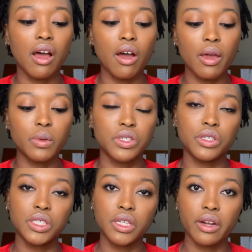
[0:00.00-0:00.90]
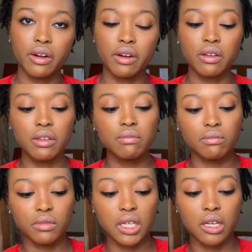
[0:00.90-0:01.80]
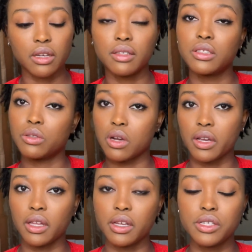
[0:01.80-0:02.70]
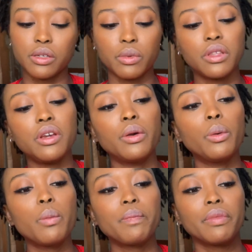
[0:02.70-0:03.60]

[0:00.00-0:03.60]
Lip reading: I will just share a little calculation with you.